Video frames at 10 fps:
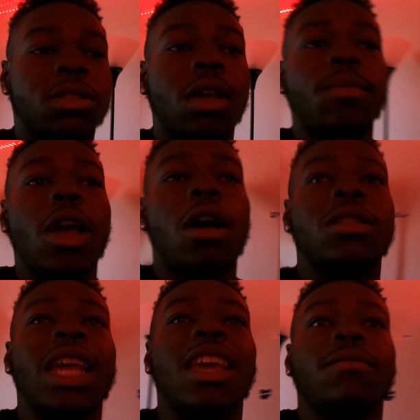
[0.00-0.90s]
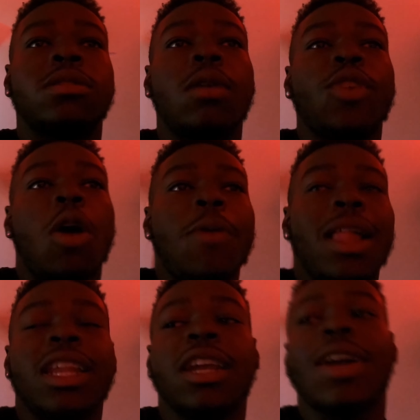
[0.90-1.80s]
some y'all de- some y'all
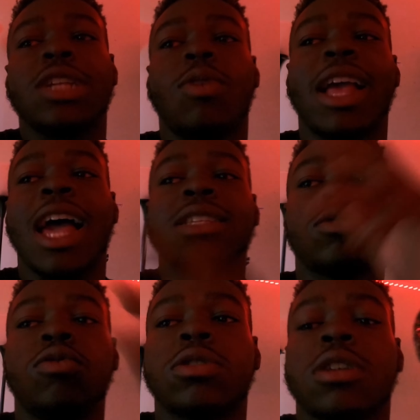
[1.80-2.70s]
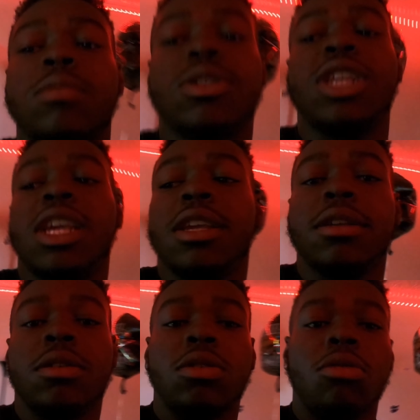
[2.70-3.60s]
probably didn't graduate high school or some shit.
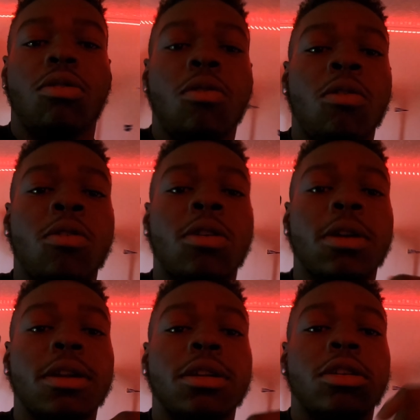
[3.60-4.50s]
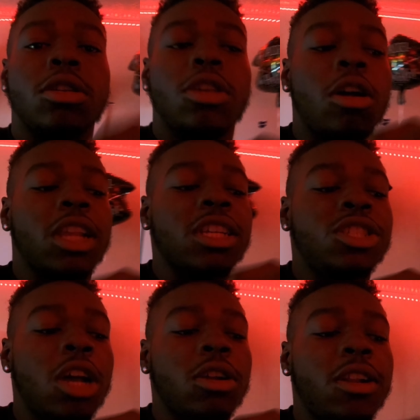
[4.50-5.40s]
Or y'all
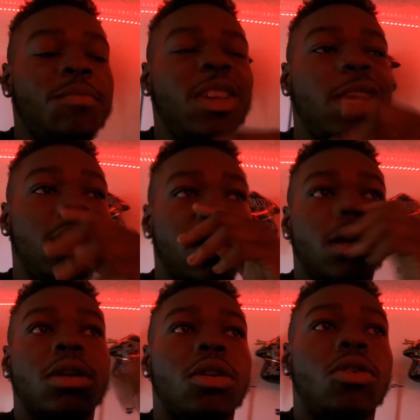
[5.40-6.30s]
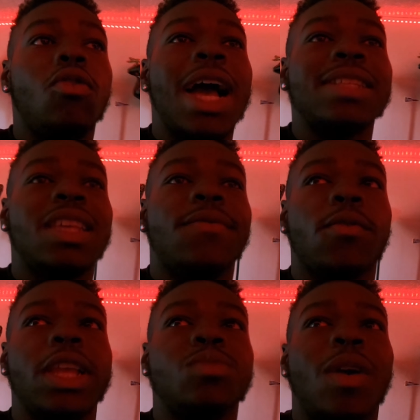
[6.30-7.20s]
niggas younger than me who hasn't
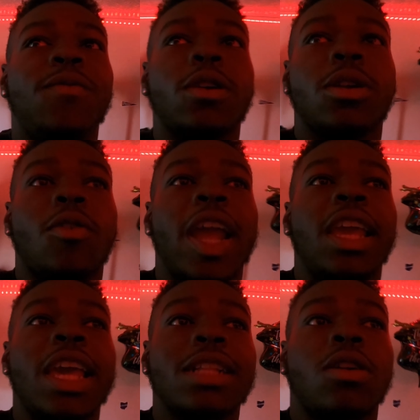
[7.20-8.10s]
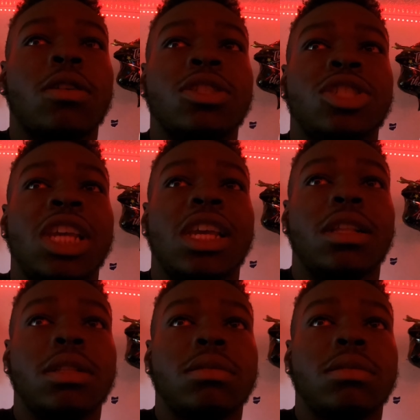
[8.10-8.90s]
even reached my fucking grade yet talking shit.